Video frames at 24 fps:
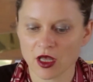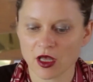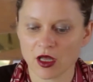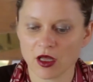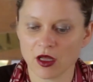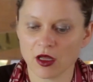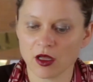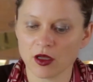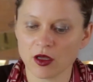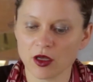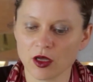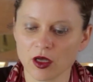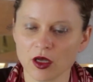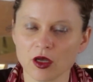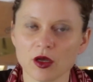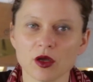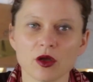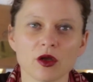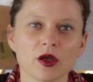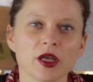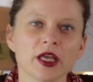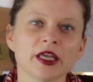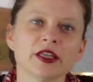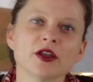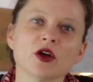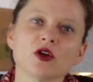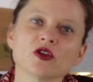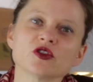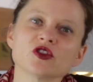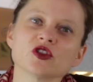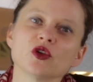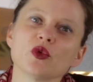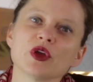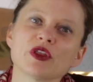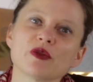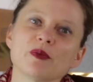and
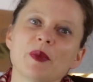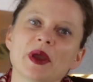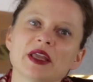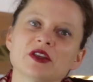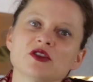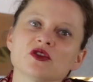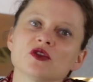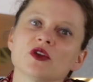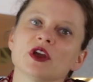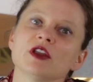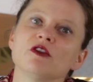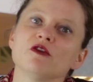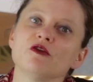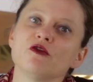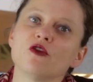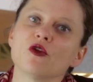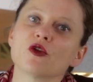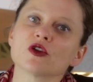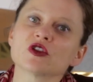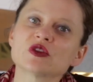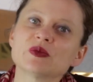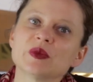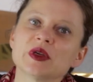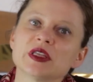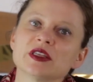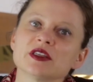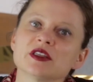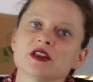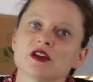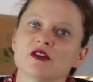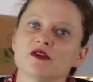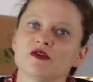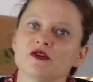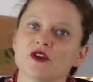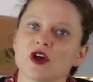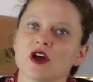also with better enforcement
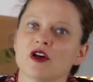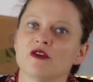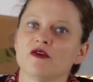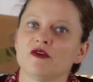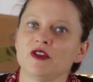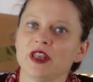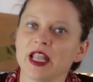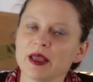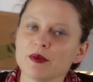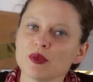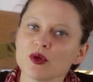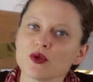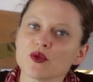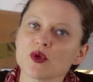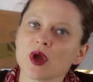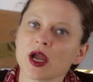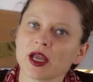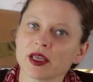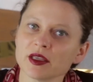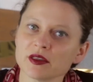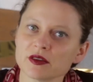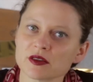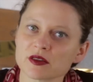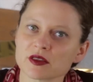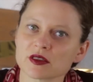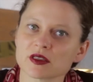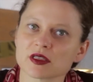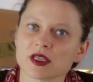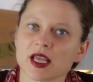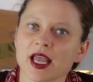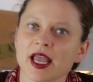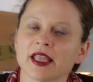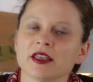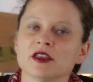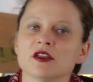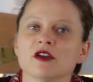of labor rights
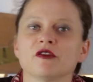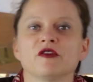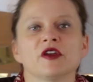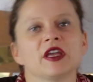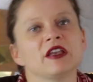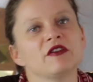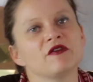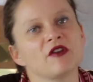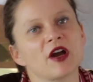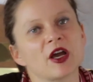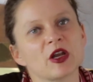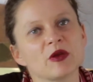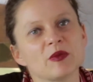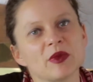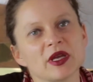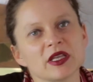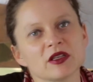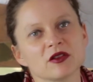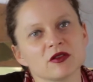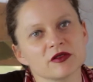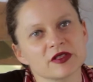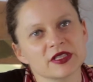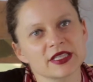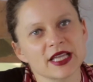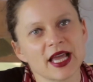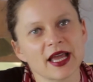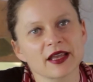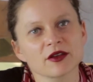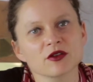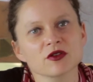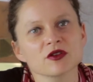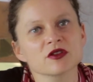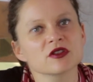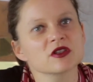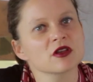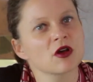and of environmental
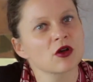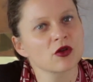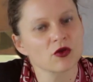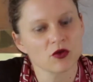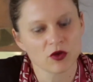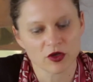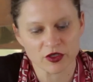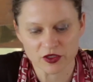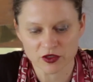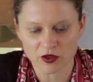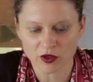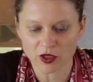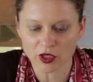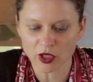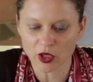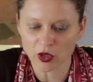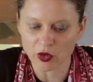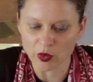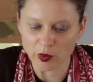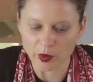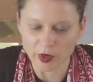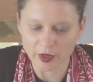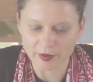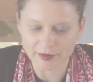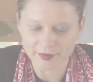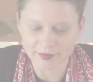standards across the globe.